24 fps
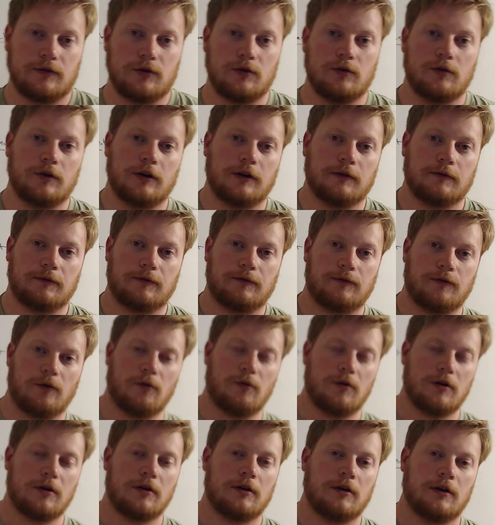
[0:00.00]
Unit
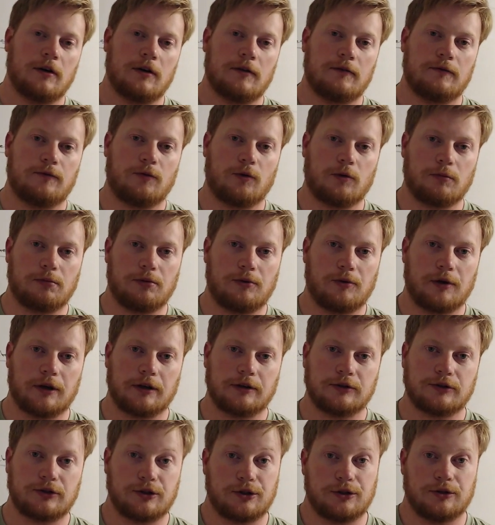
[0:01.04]
4,
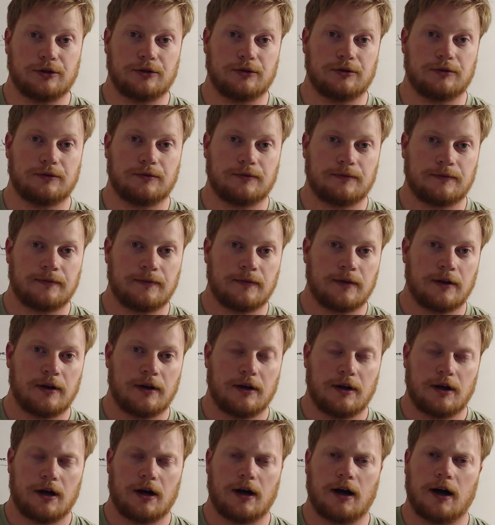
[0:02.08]
4.2.
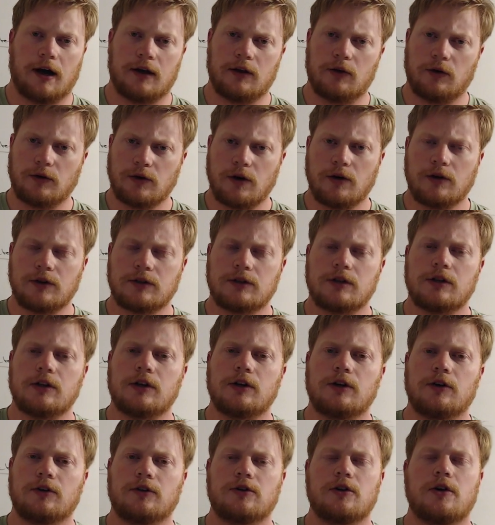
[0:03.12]
You'll notice that
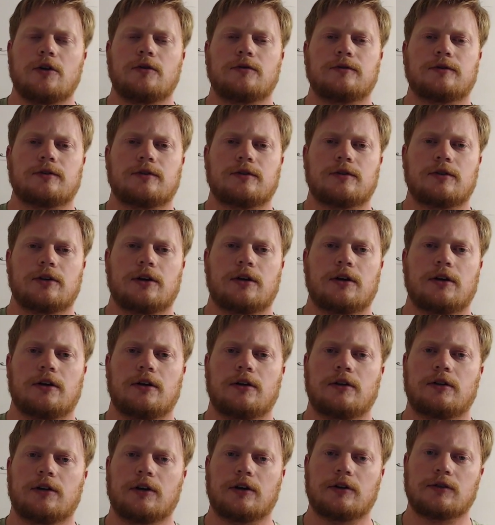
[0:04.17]
in your notes
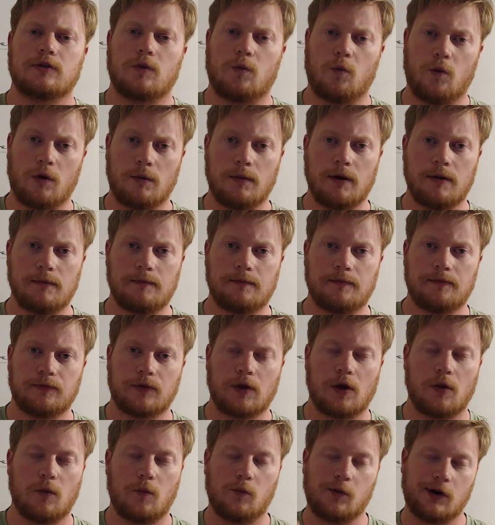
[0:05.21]
there's a warm-up.
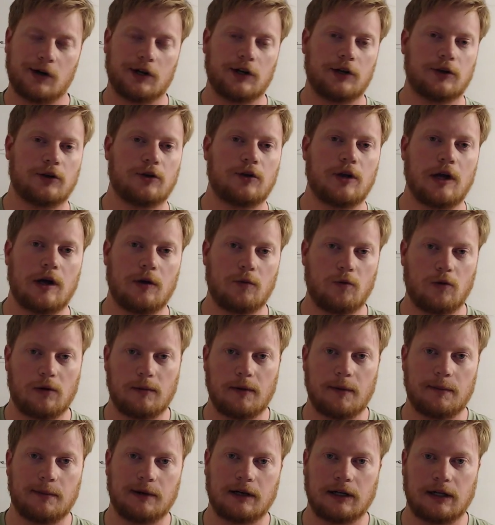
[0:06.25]
We're going to do that
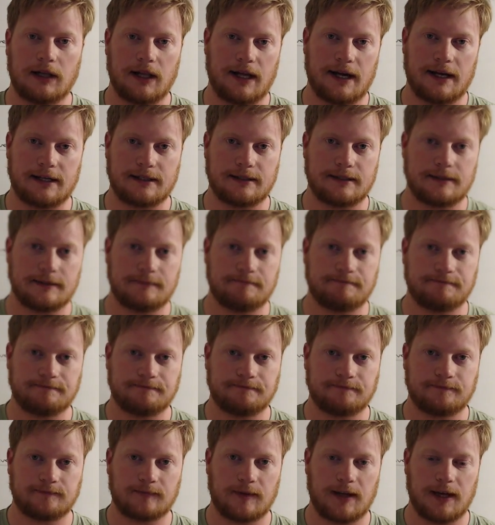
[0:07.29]
warm-up in class.
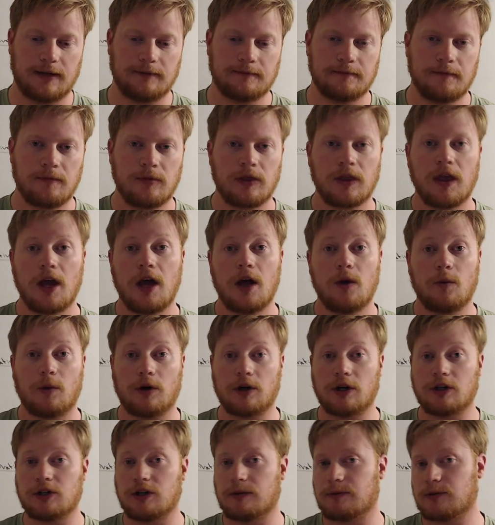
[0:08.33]
Okay? We're
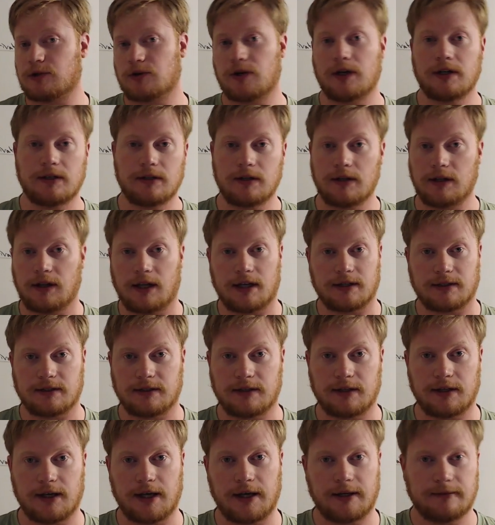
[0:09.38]
going to jump straight into the lesson
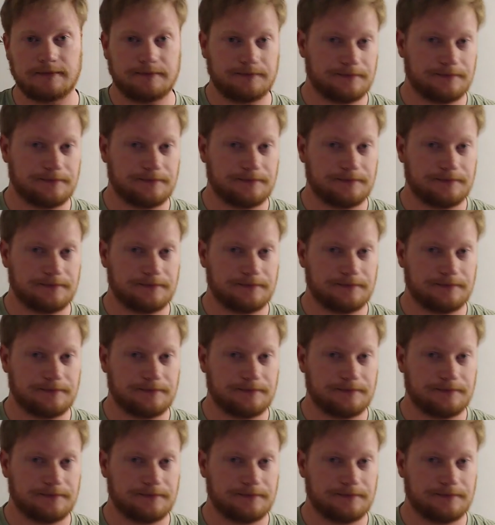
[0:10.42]
today.